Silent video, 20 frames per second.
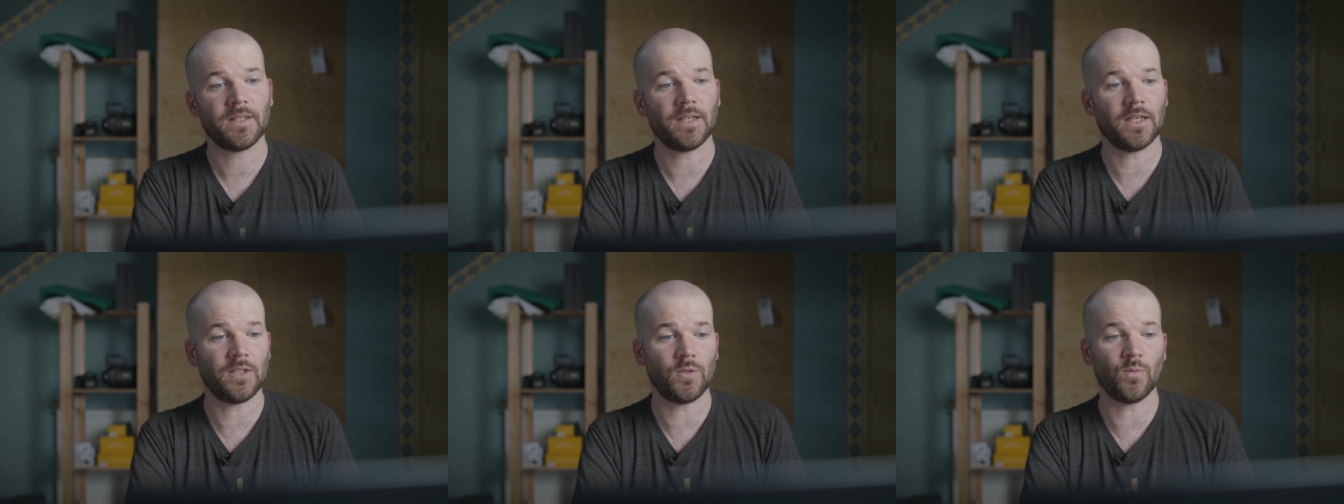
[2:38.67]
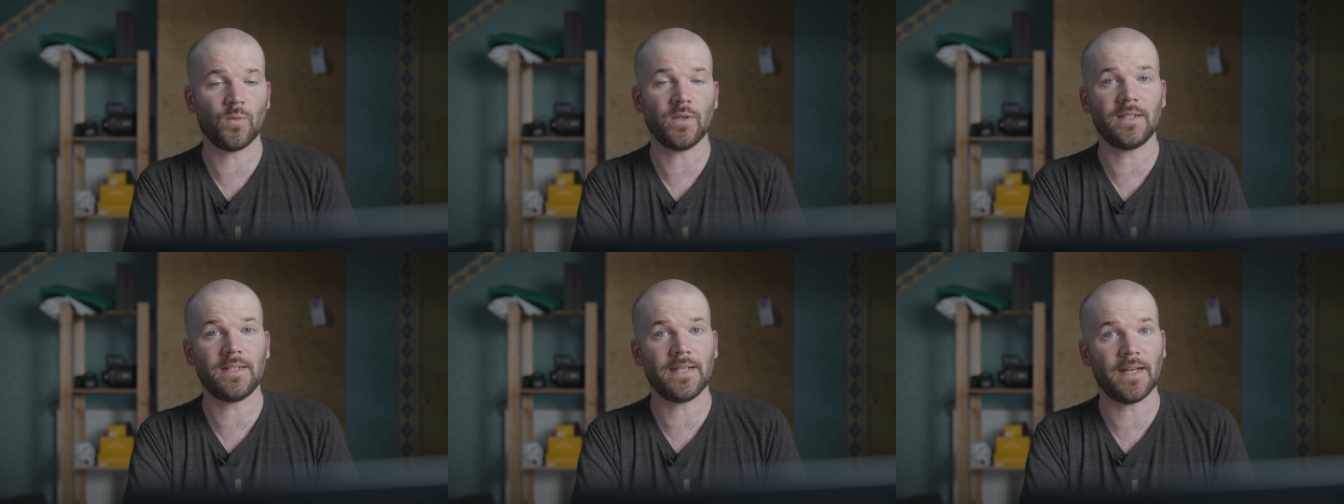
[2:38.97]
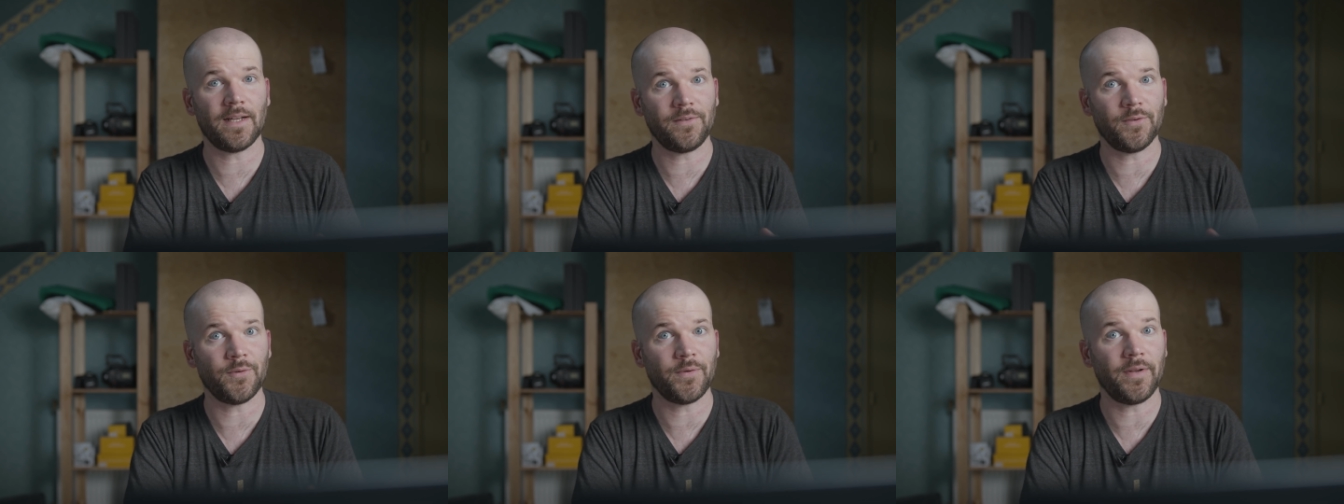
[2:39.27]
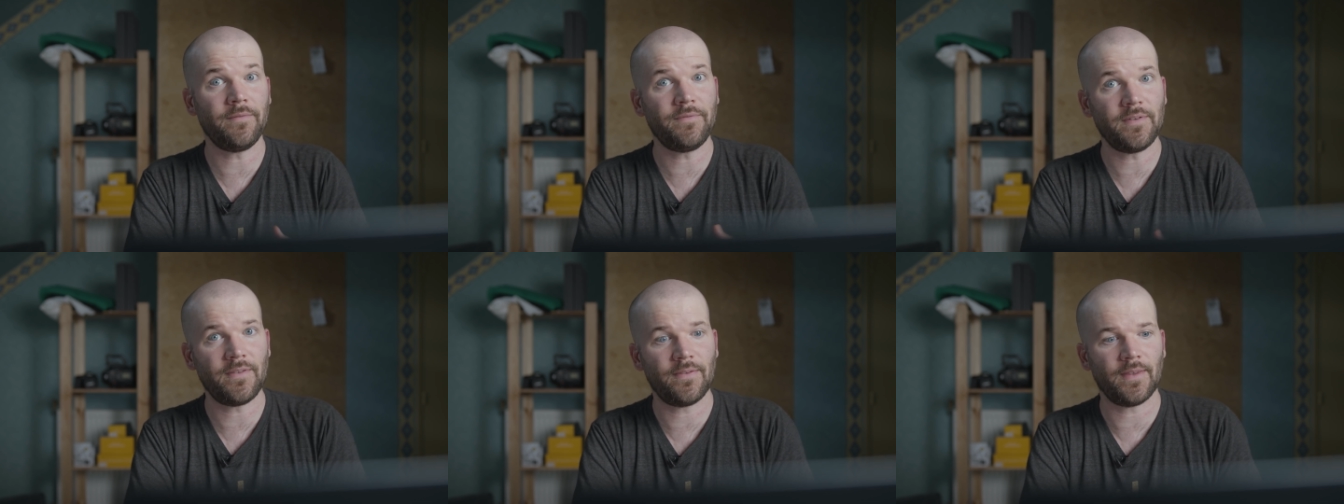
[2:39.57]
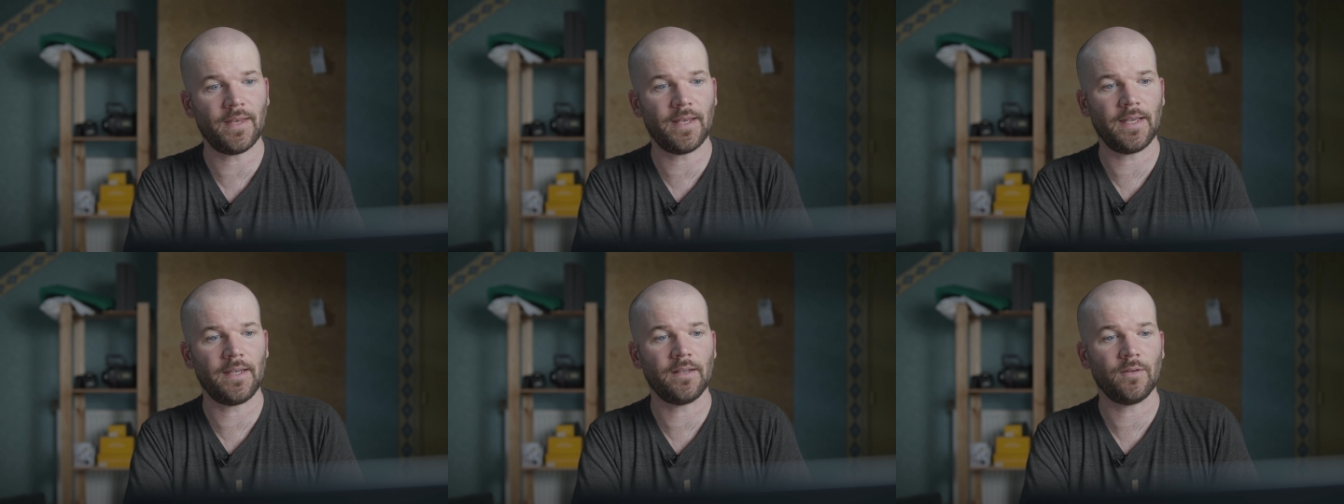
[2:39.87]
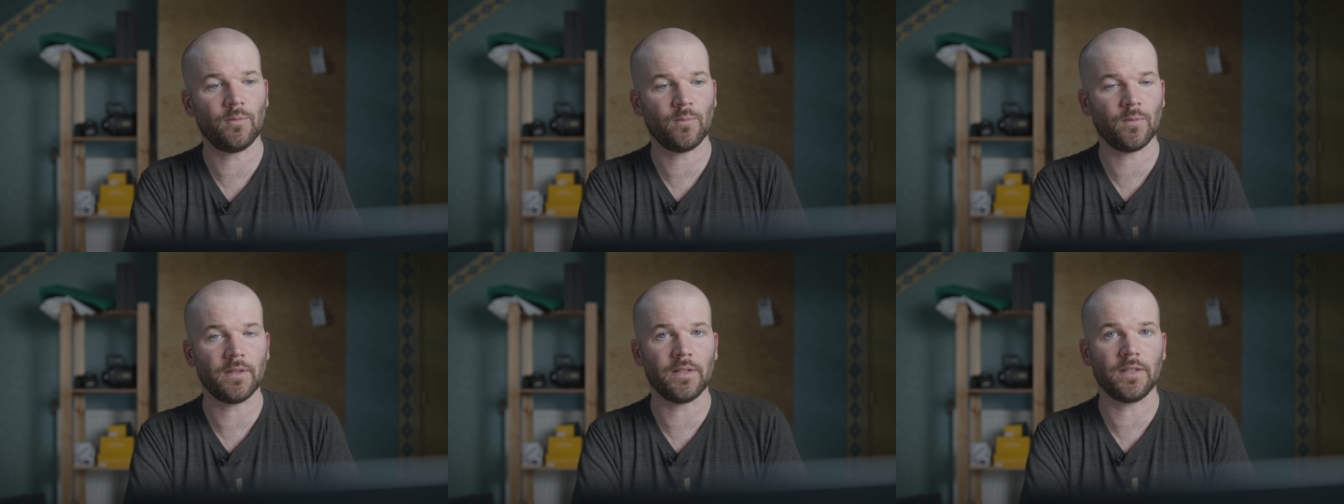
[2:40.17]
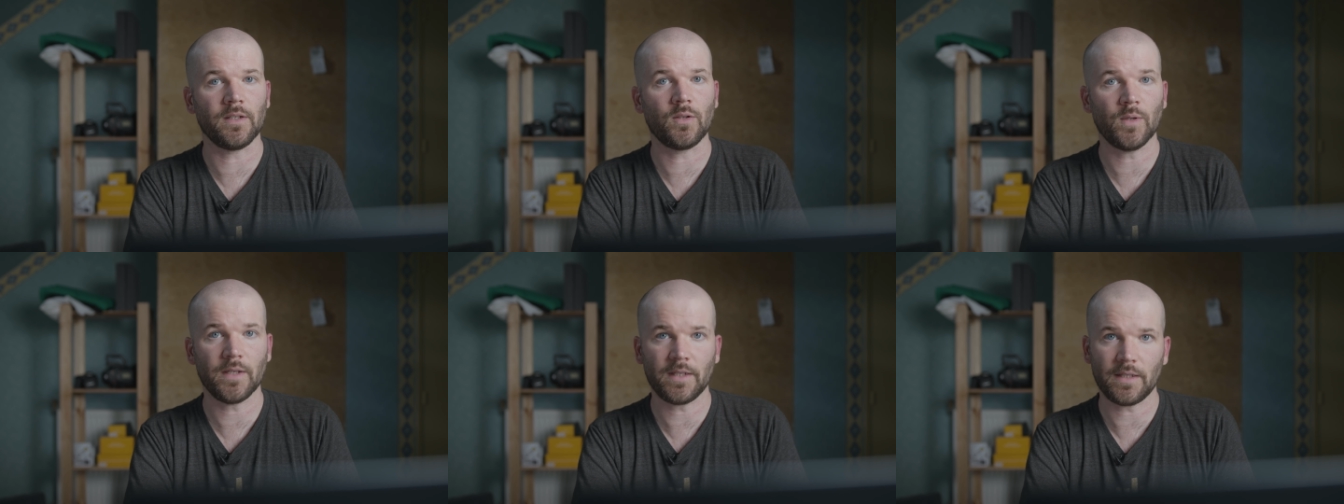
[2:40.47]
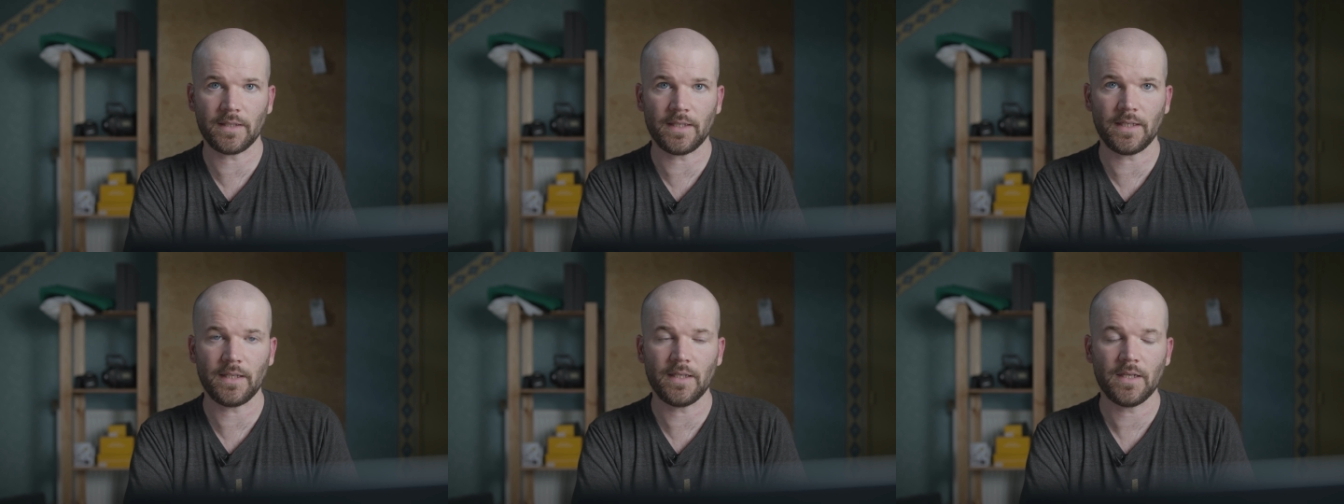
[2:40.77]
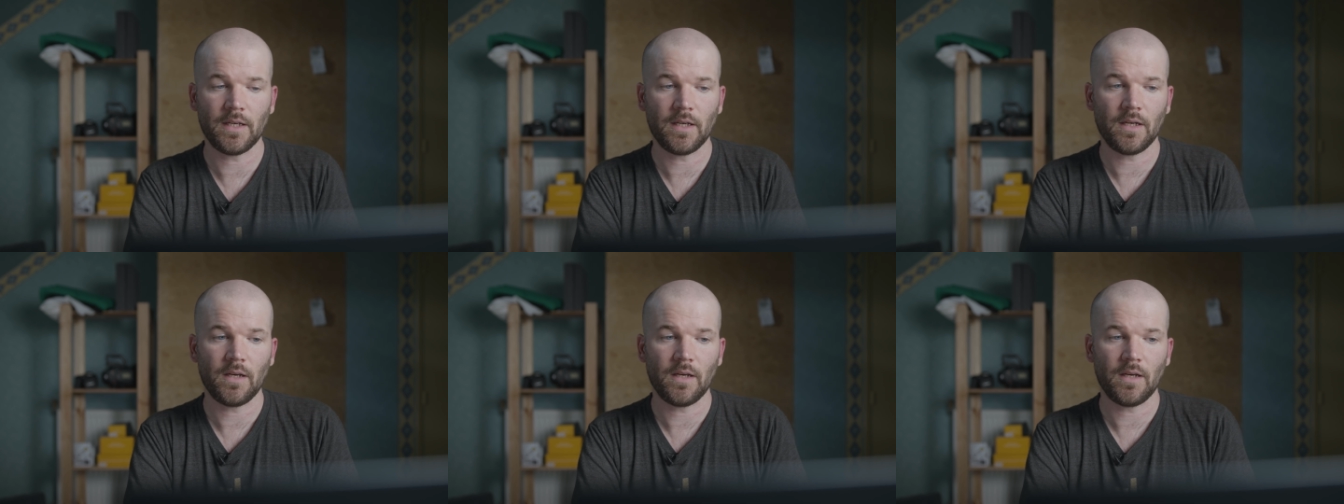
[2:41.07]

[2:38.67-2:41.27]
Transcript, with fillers: and you wanna download everything really quickly,